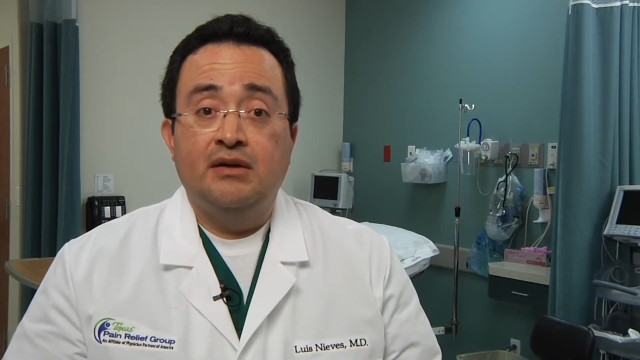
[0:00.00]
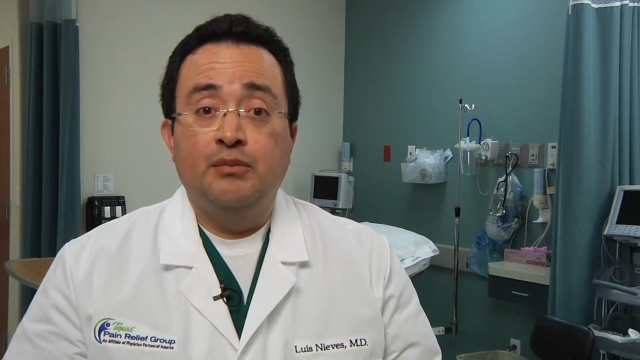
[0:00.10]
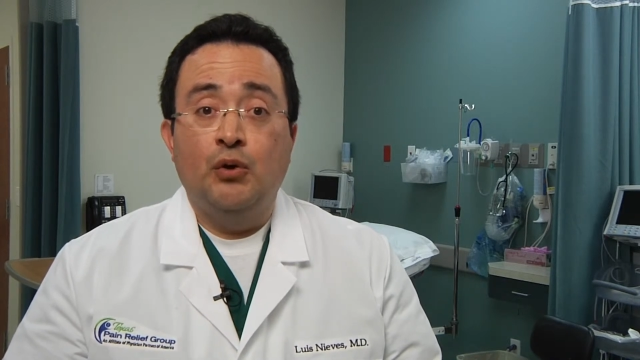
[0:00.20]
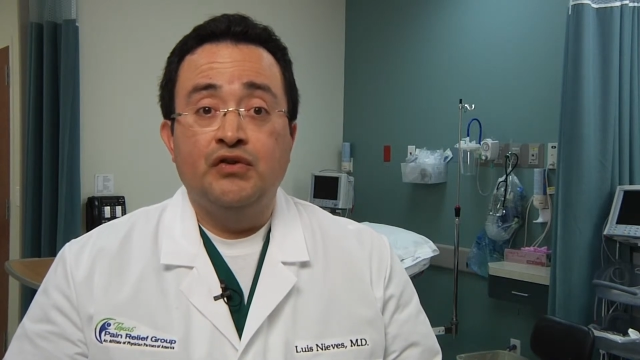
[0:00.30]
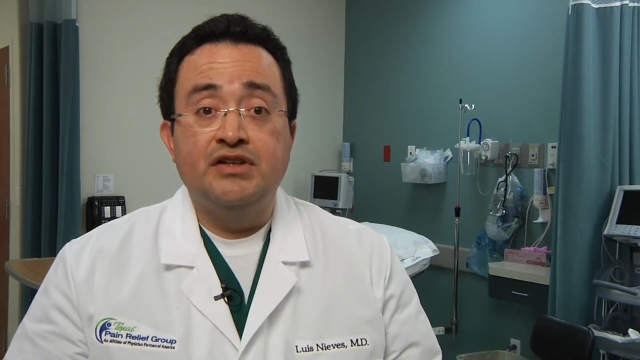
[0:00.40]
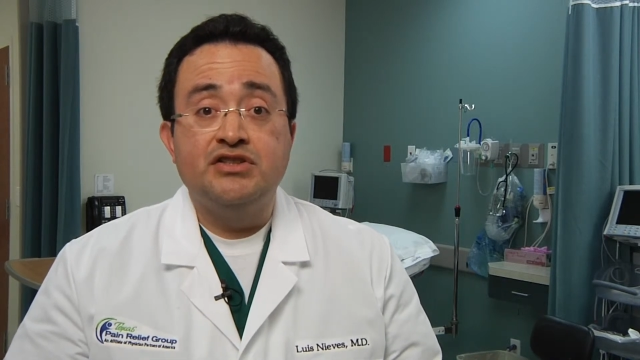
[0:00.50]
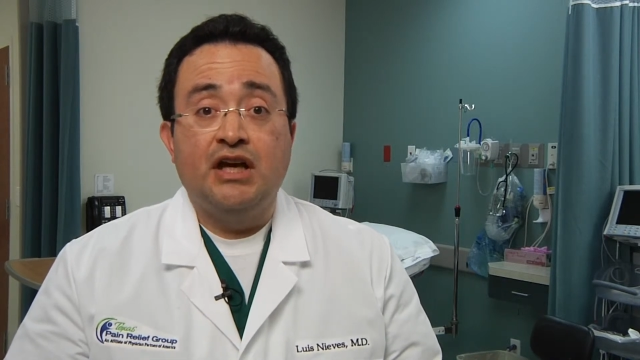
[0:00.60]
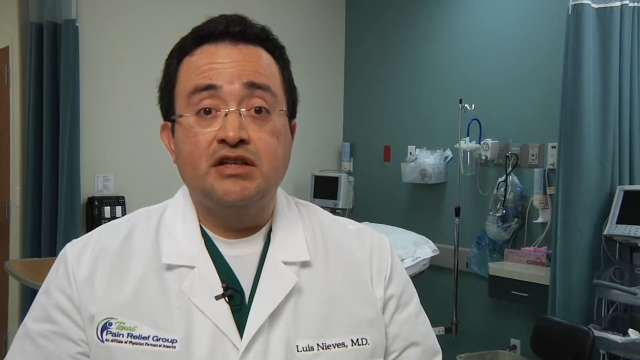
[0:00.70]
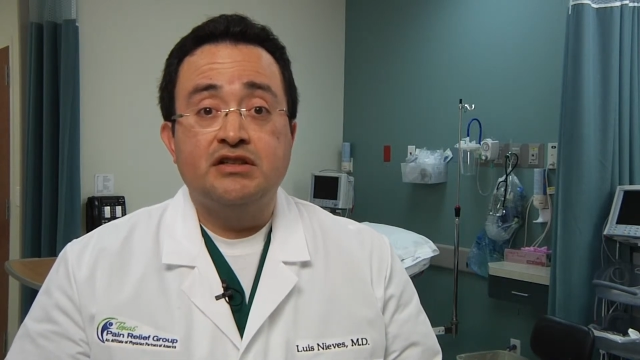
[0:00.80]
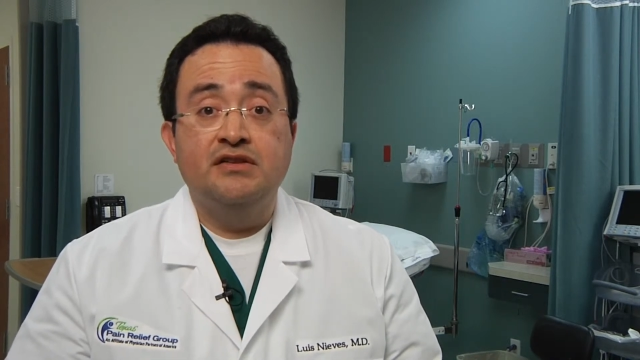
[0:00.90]
both
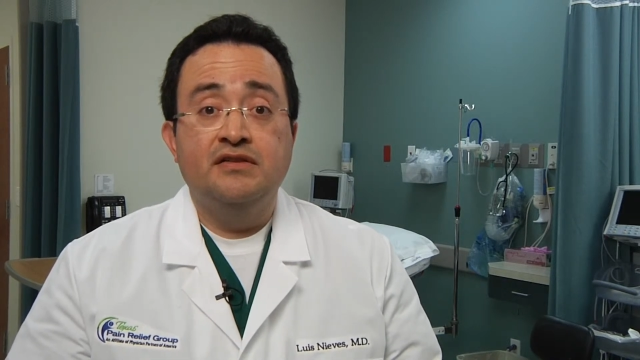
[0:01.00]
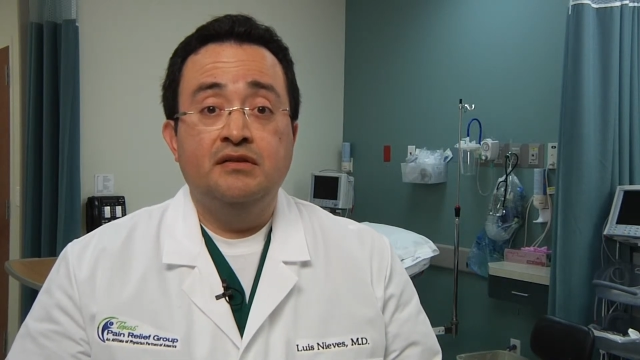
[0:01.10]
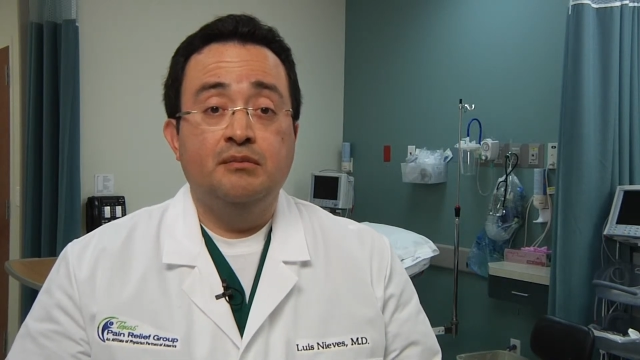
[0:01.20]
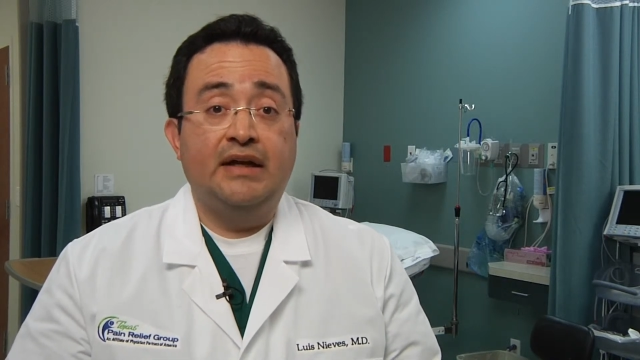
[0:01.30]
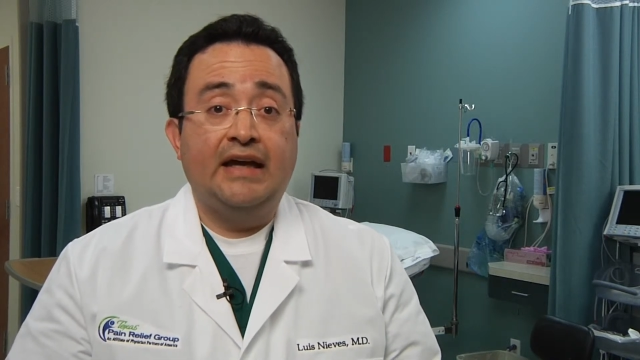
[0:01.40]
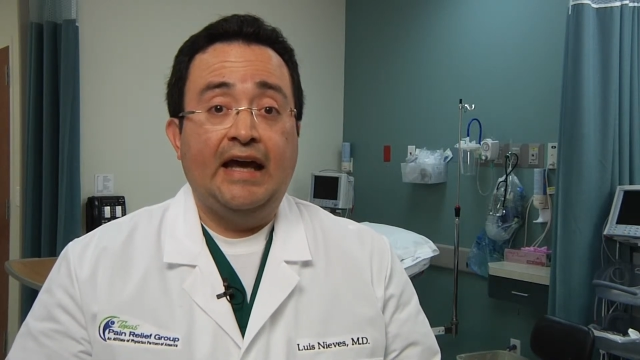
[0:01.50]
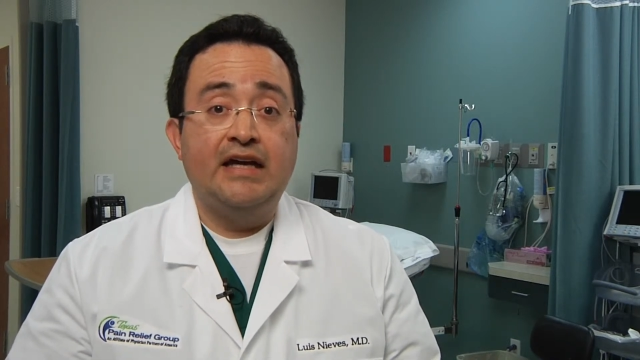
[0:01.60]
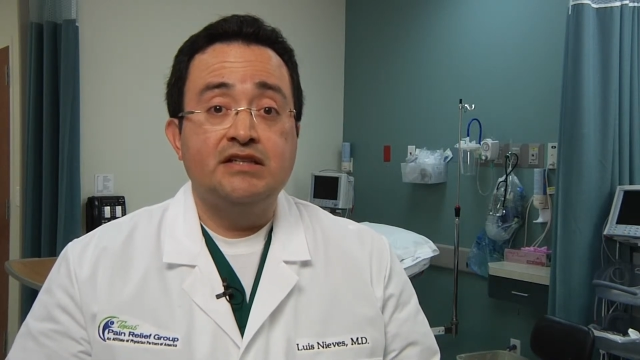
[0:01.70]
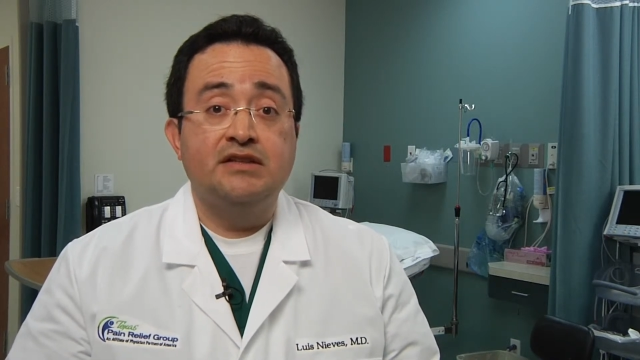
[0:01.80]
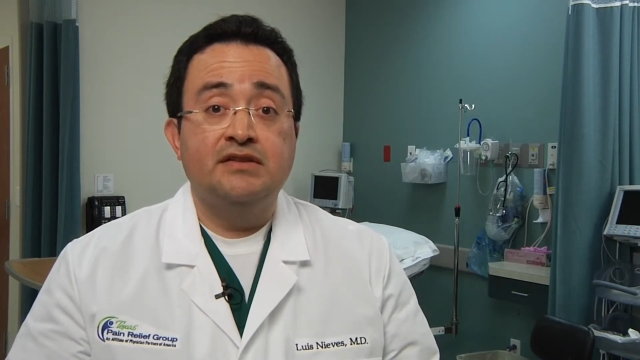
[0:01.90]
injections,
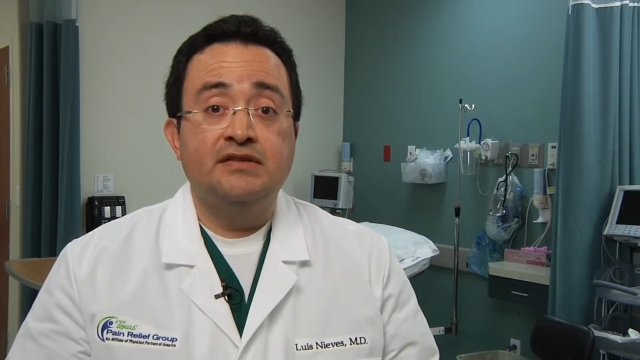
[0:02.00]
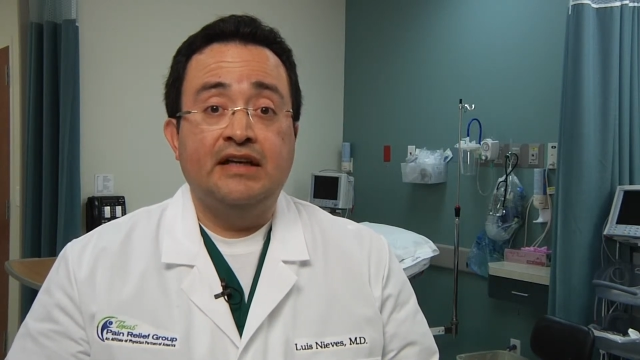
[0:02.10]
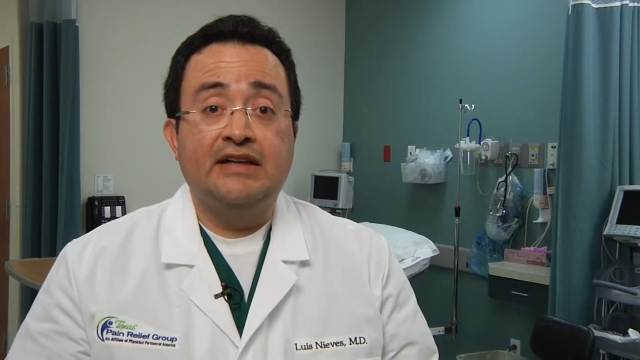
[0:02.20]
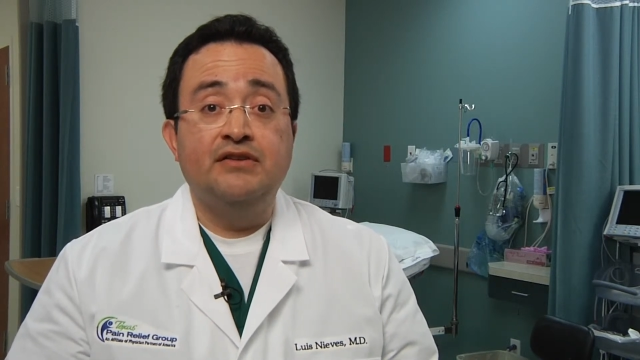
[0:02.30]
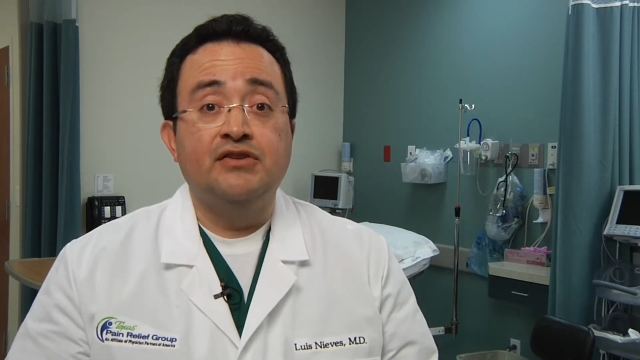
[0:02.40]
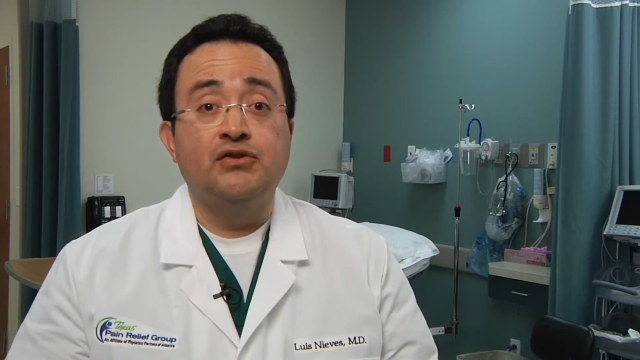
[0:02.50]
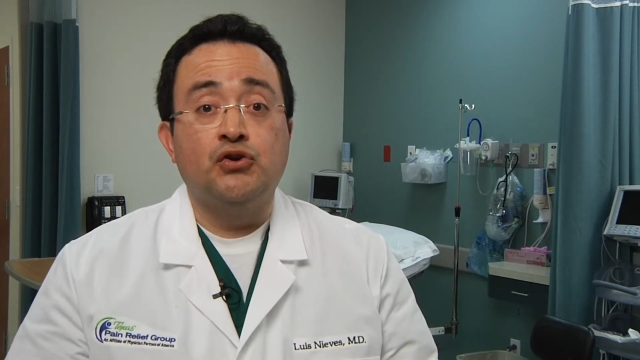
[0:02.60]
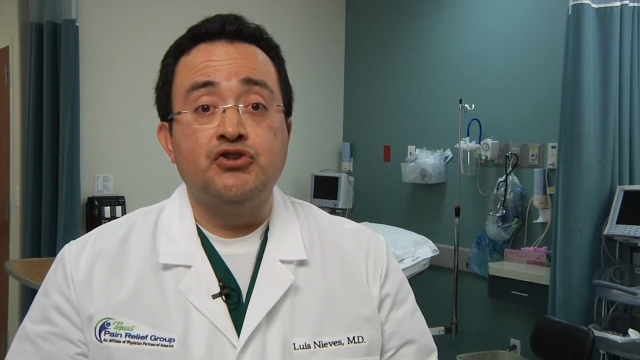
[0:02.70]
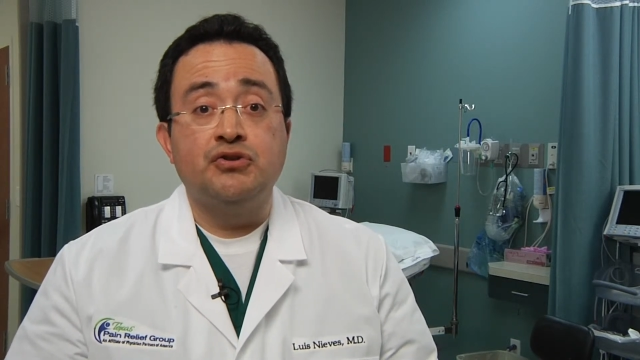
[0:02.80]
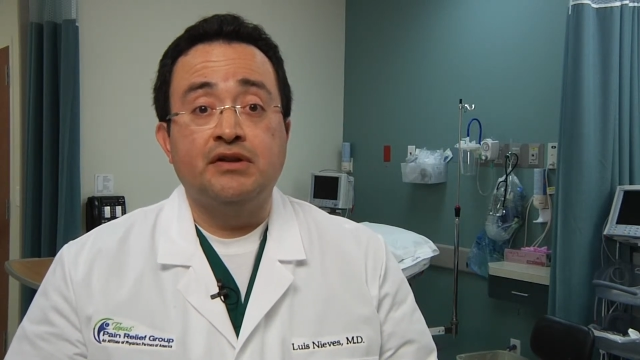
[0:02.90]
medications, and even
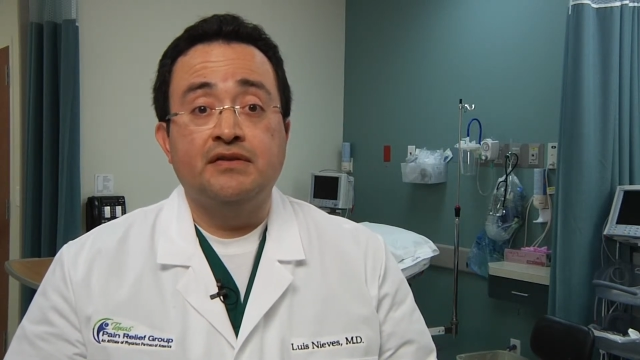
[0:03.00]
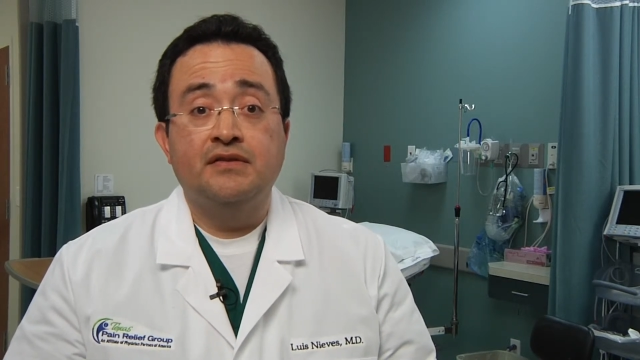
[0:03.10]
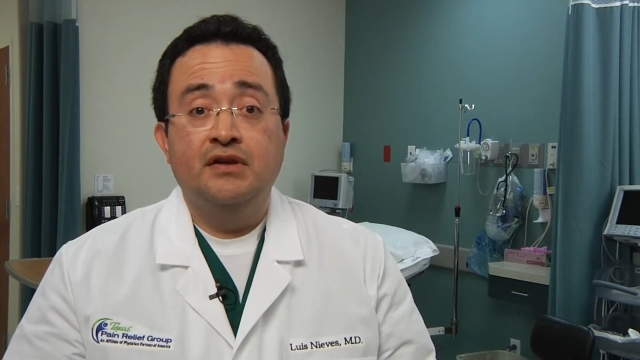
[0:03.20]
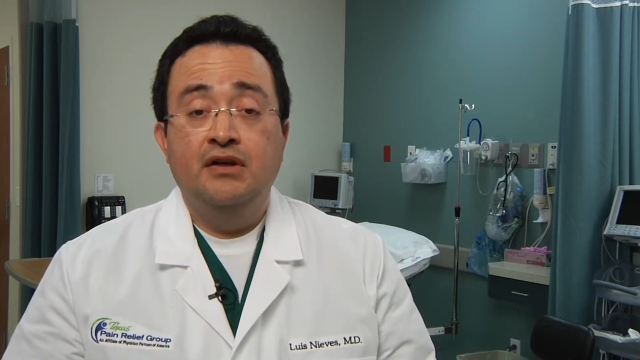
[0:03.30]
surgeries.